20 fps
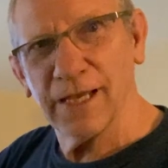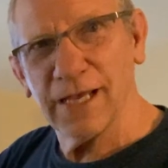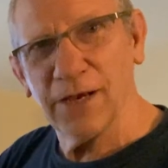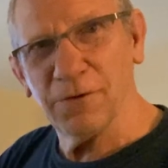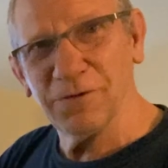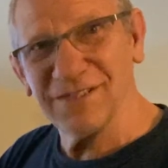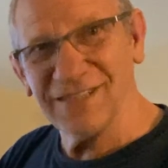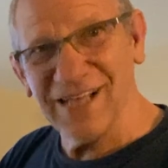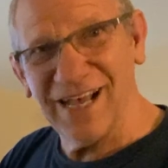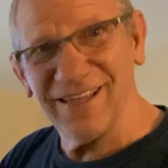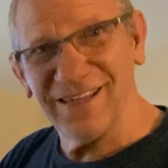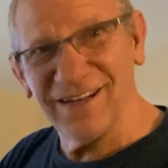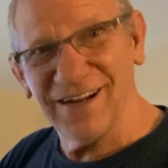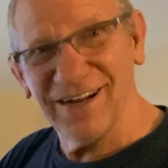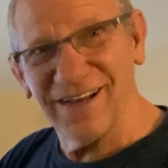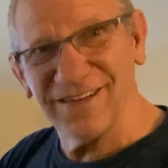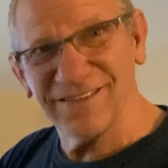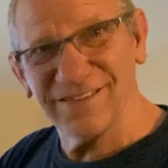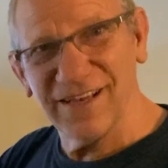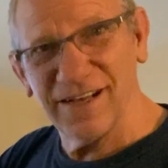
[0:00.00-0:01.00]
It was
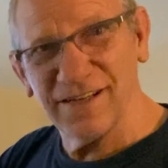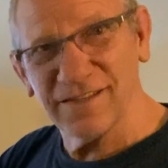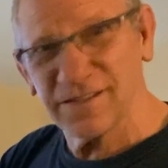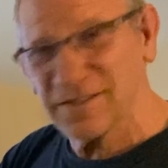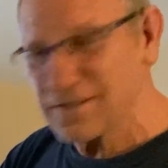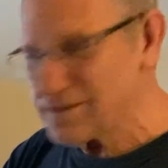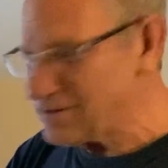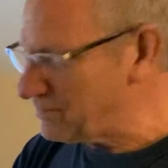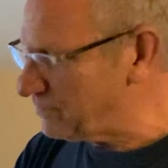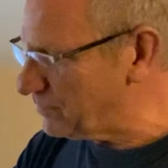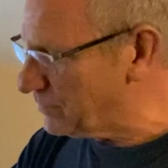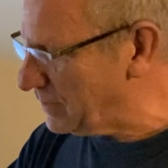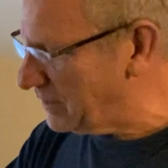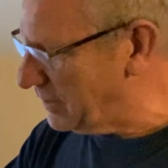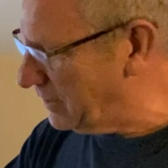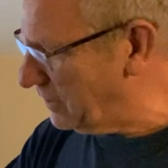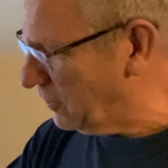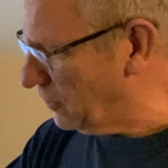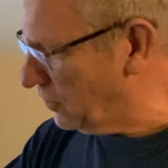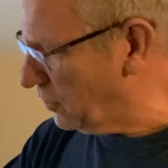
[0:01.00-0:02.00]
99 cents.
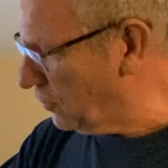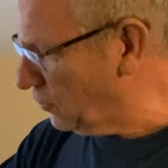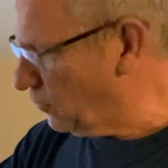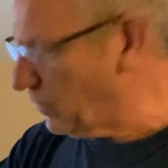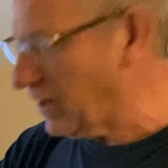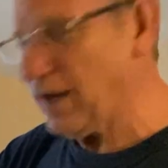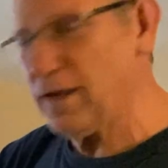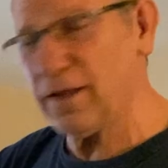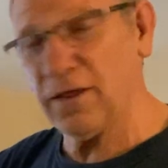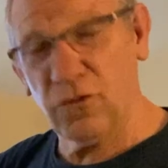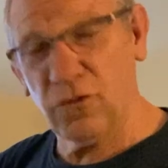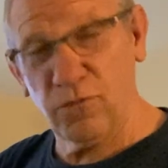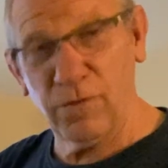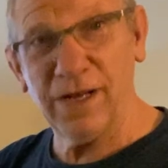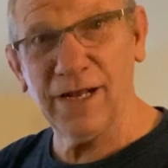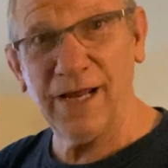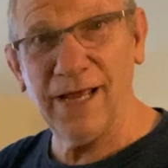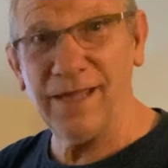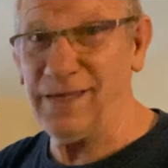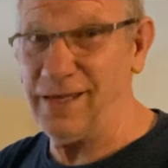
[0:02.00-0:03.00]
Regularly
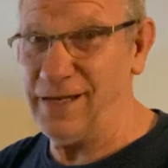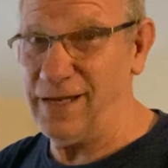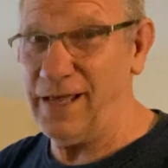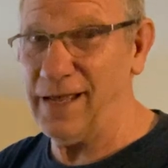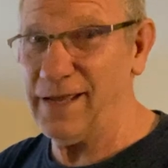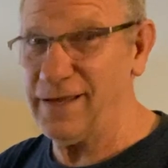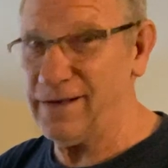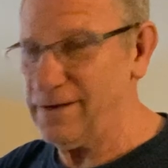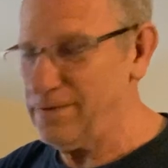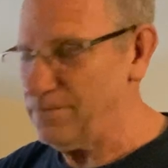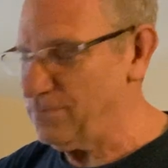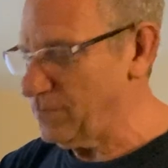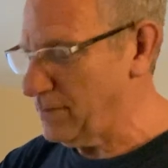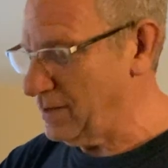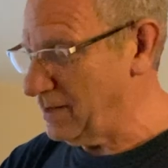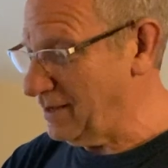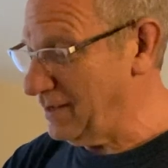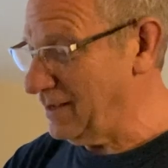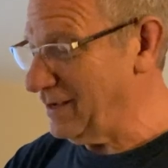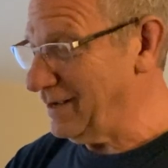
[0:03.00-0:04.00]
3.99.
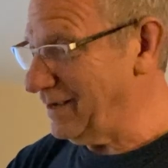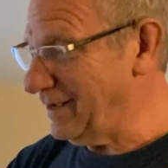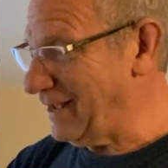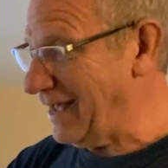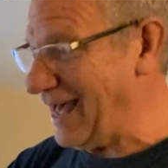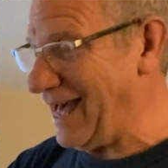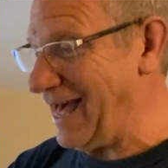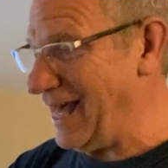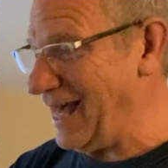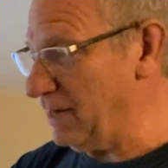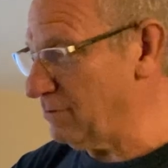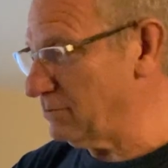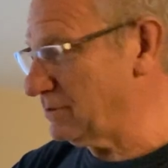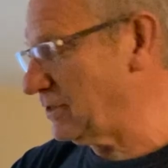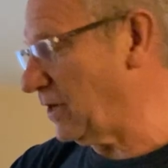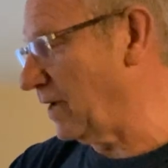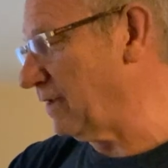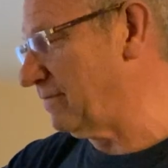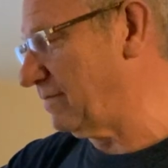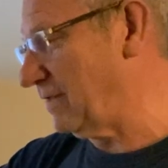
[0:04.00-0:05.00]
And it was
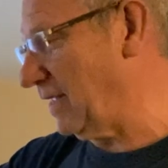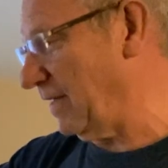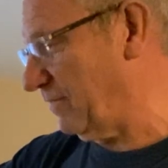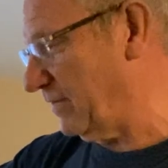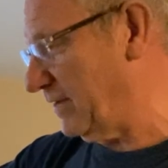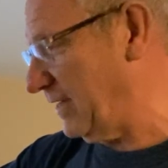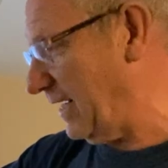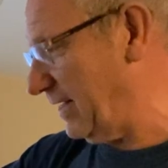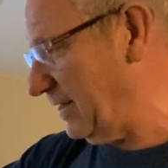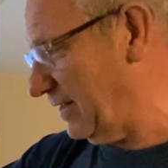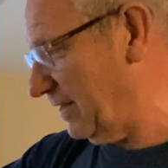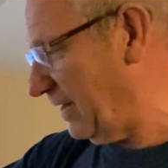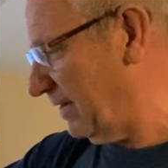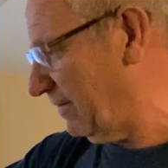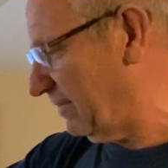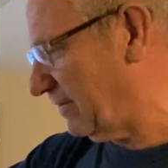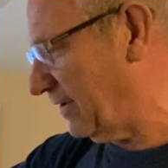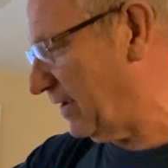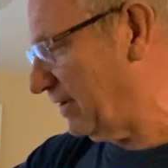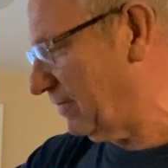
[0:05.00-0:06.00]
on sale for
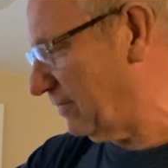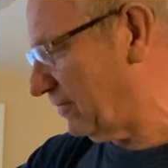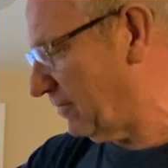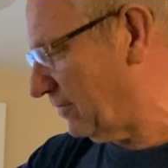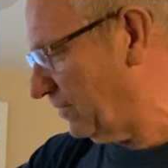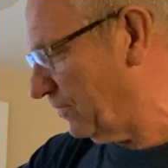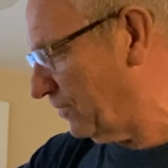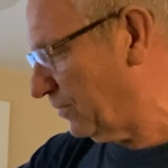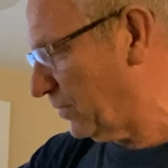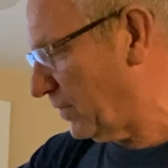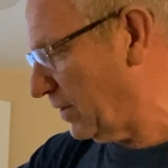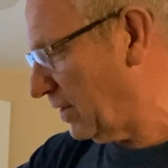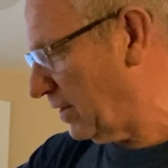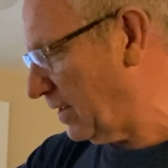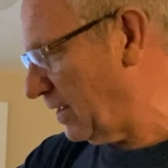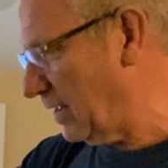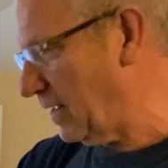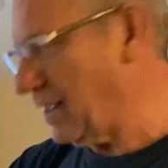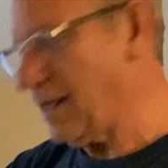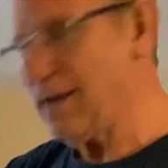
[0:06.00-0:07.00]
99 cents
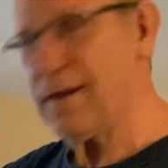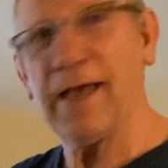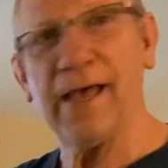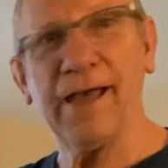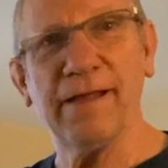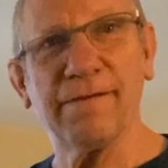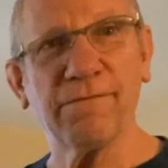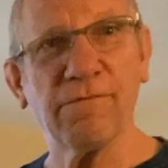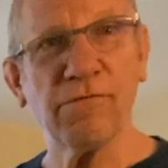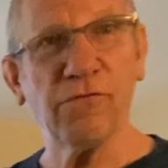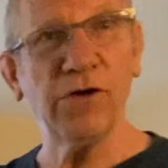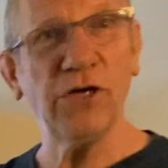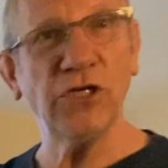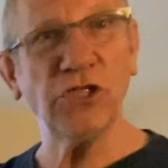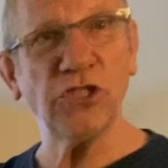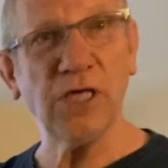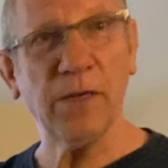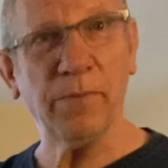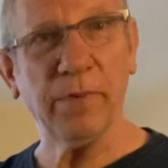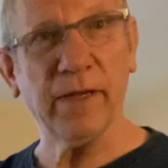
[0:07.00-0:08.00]
and free
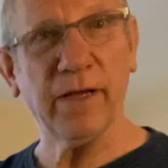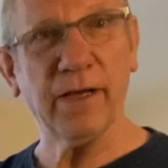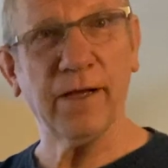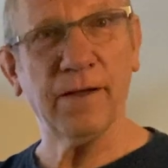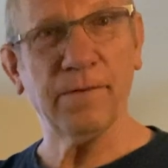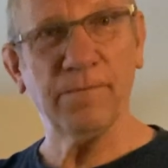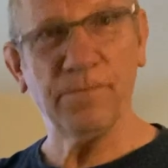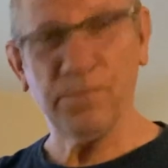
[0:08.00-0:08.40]
shipping.